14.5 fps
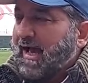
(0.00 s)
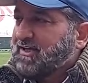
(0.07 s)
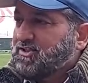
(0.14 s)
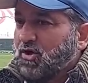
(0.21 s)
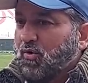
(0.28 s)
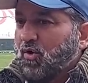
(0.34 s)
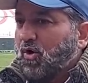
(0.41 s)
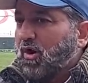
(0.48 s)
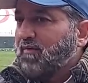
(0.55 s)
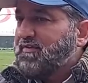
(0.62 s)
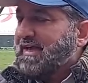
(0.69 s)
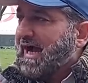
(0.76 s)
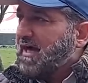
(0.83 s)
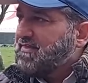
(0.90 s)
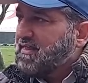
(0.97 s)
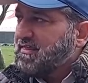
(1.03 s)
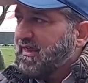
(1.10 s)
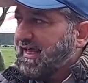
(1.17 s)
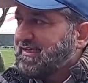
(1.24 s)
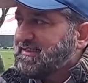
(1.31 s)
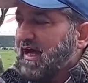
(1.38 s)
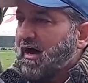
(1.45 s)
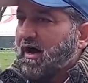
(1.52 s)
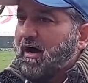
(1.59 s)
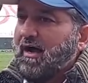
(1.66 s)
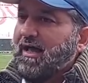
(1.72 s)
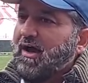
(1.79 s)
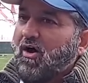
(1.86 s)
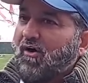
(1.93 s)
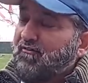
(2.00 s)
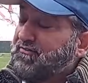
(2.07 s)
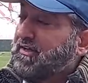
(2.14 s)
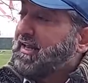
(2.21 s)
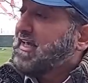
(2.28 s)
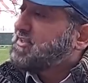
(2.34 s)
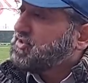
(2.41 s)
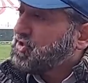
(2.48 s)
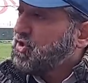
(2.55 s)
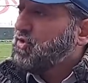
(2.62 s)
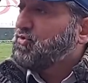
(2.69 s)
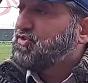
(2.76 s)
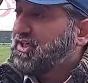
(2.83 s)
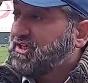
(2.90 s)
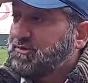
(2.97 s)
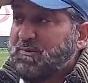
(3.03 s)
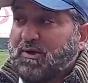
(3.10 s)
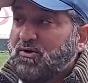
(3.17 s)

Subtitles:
So all of the other things are often excuses but